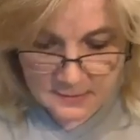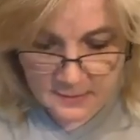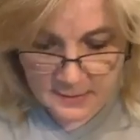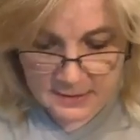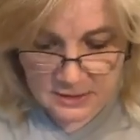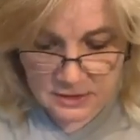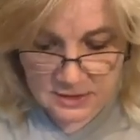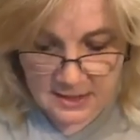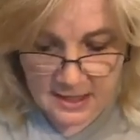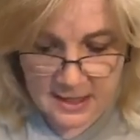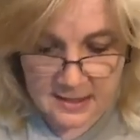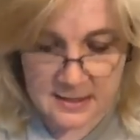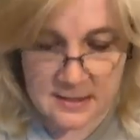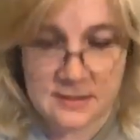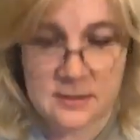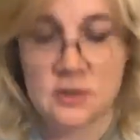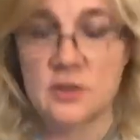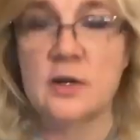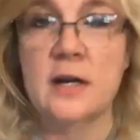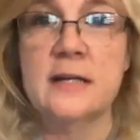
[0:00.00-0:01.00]
So I just kind
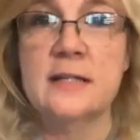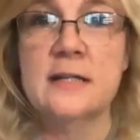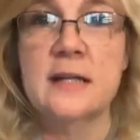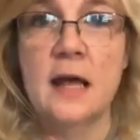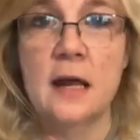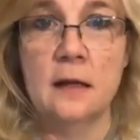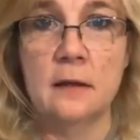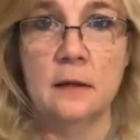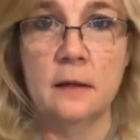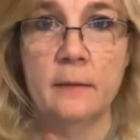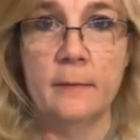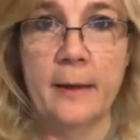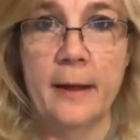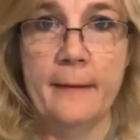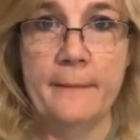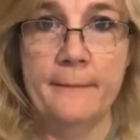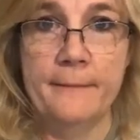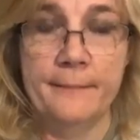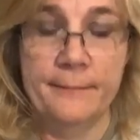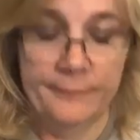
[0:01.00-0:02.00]
of distress that a little
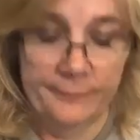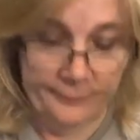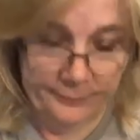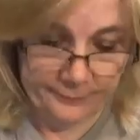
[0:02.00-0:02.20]
bit.